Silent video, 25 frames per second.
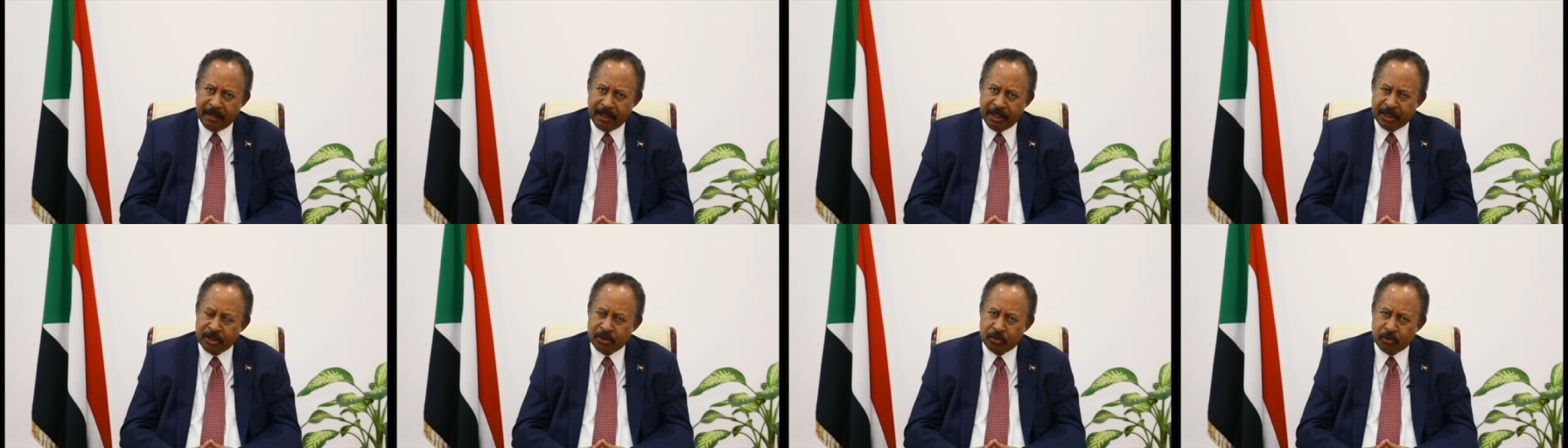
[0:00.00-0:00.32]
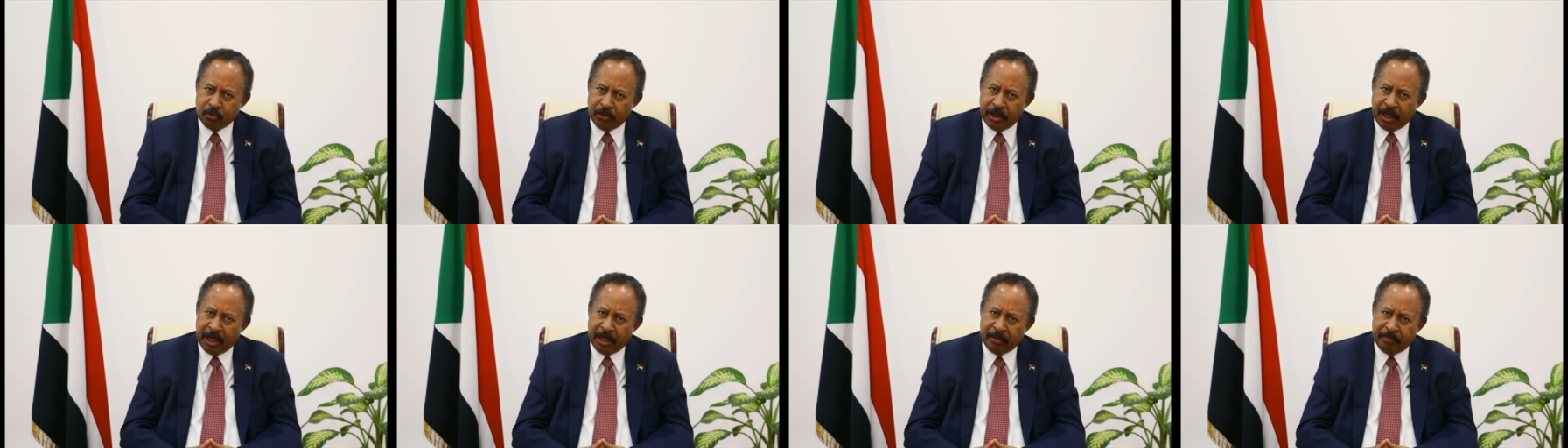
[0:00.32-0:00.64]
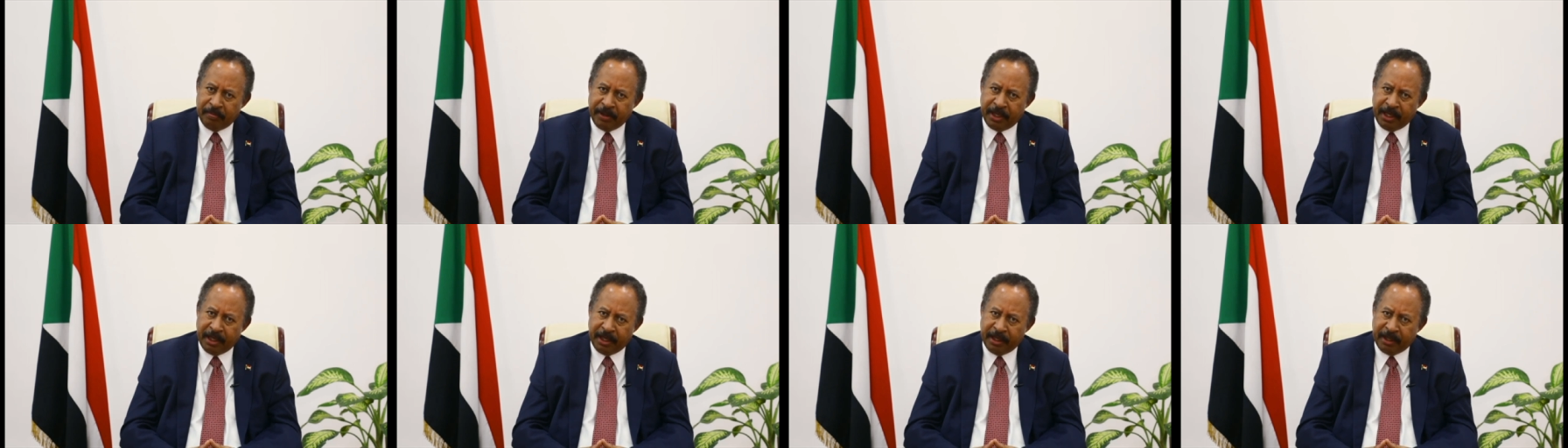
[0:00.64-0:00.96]
Sudan
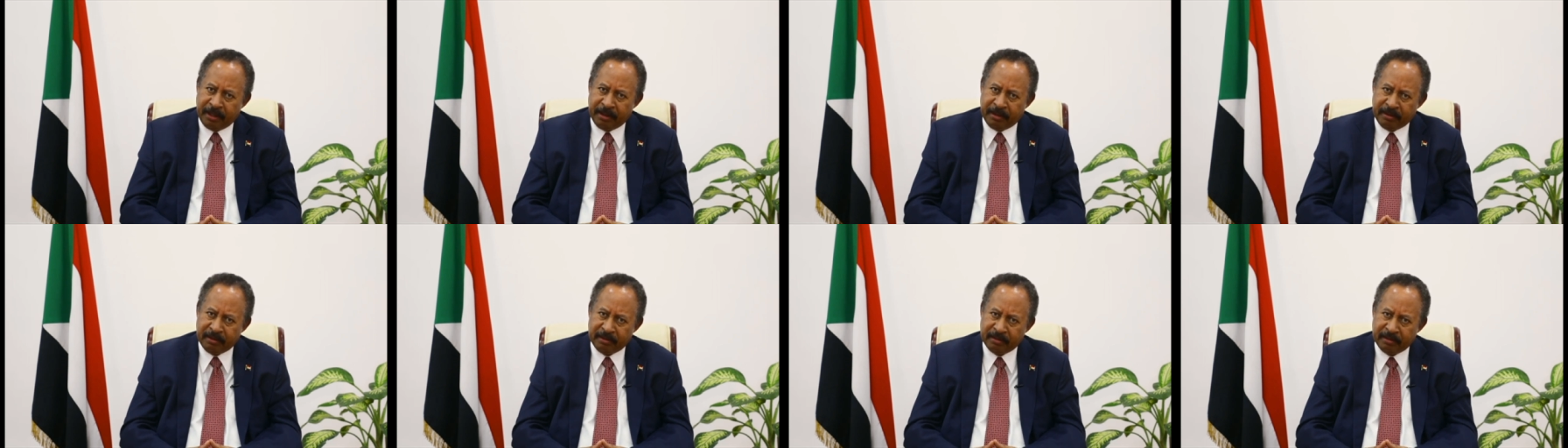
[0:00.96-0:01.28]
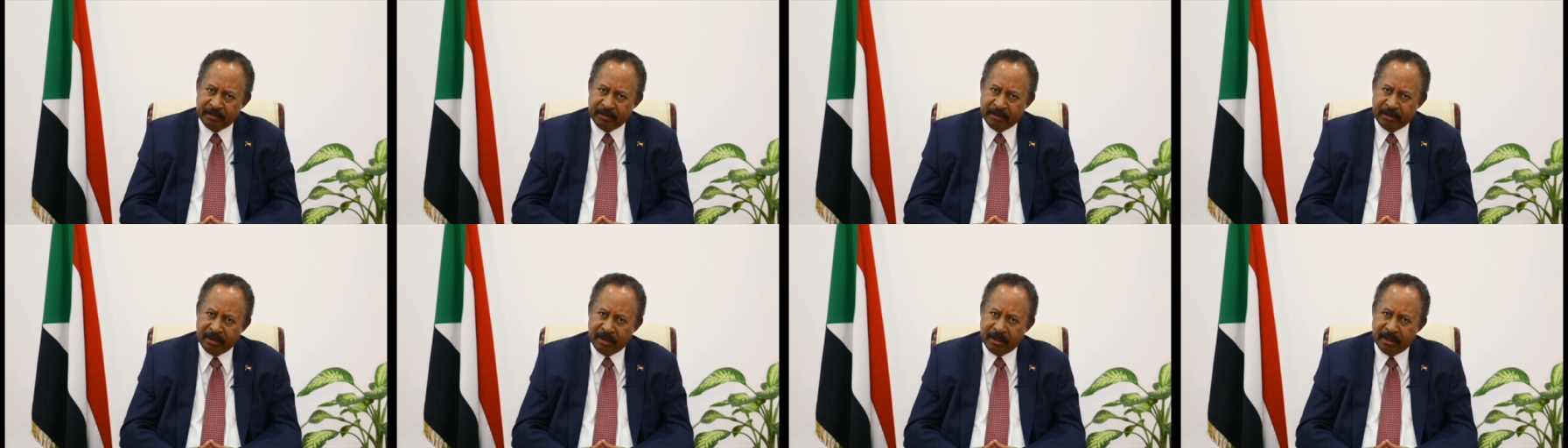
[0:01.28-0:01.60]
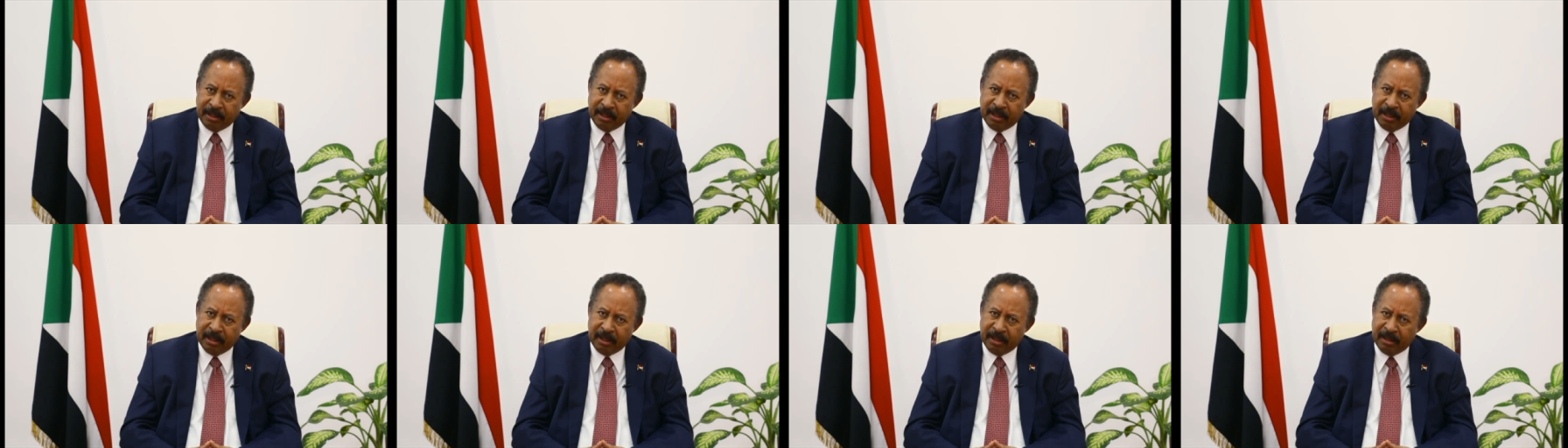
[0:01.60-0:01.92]
being
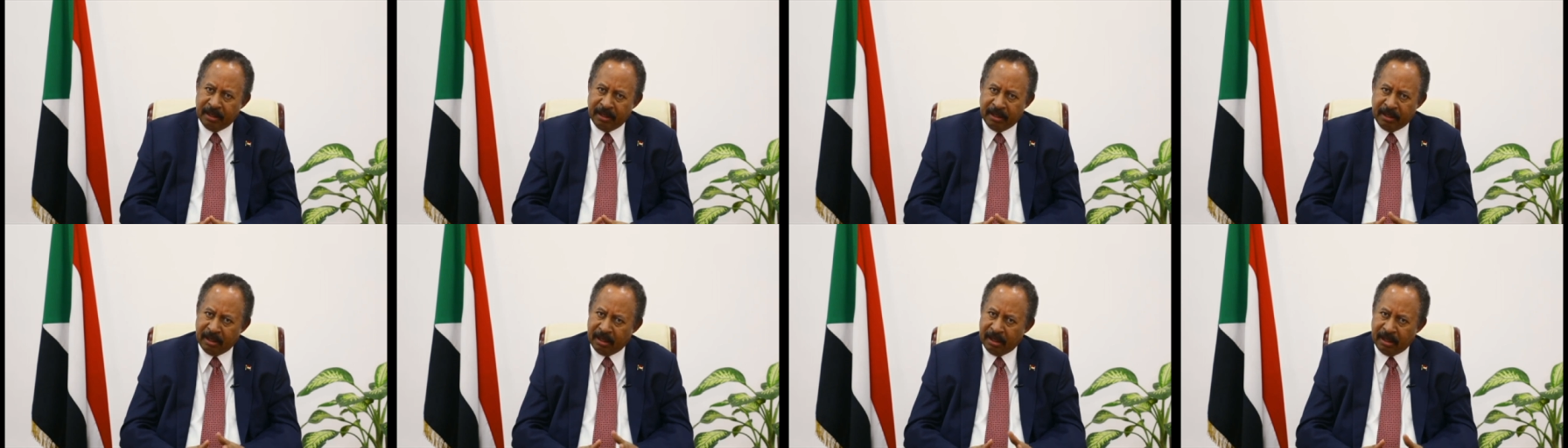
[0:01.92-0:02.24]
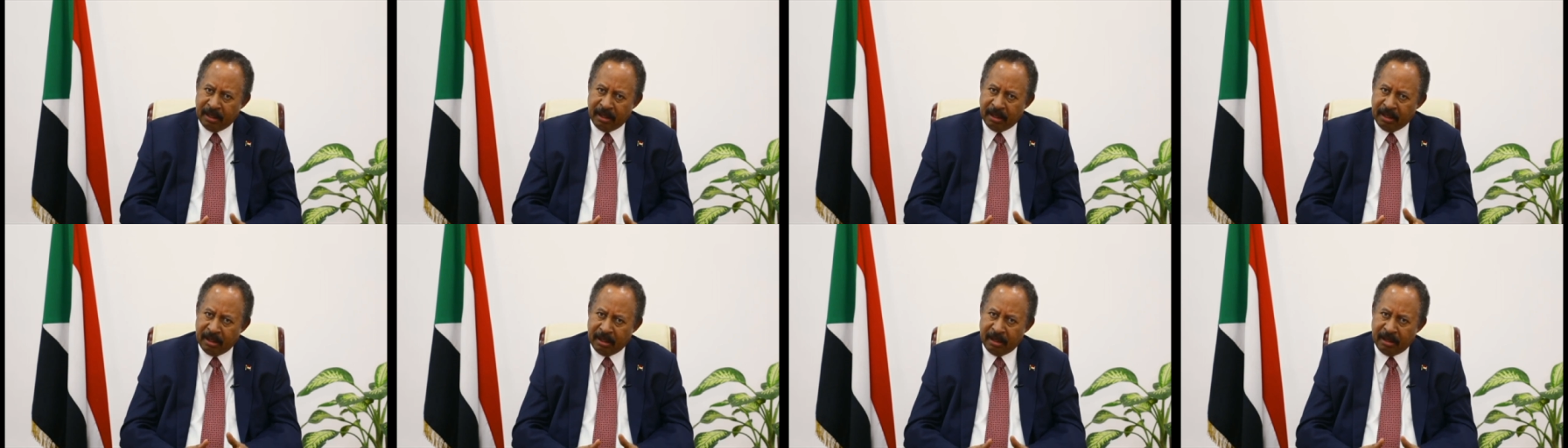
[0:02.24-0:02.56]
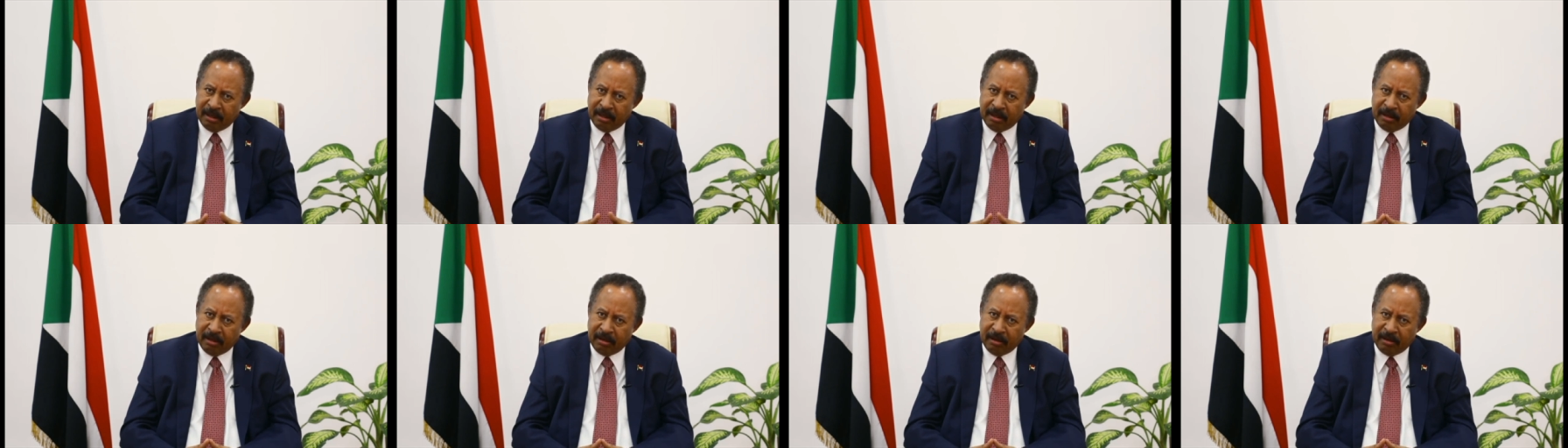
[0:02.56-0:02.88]

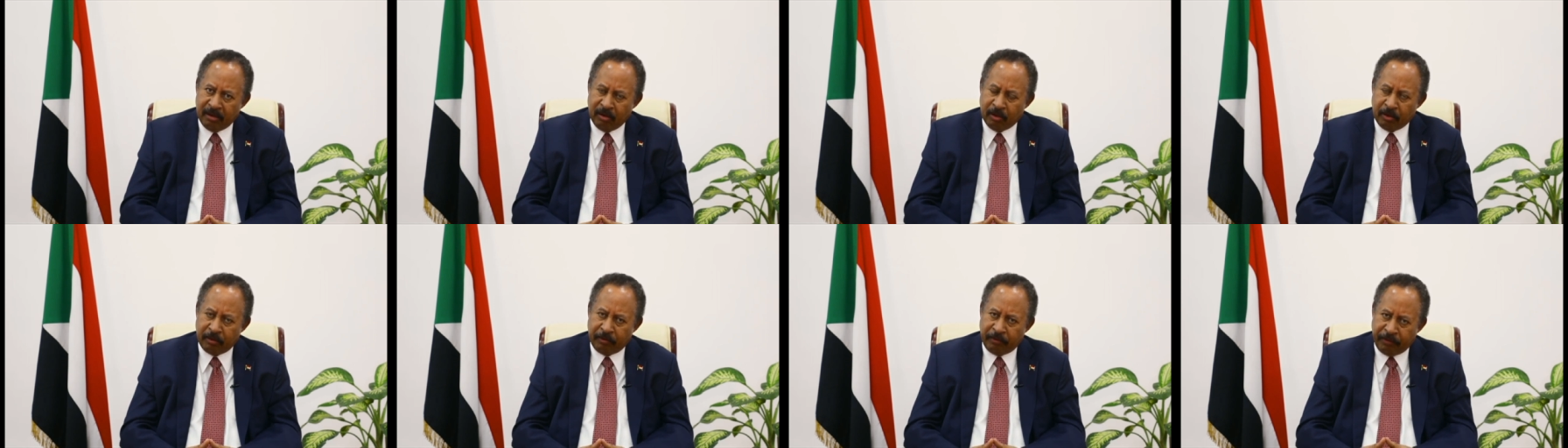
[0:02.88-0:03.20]
or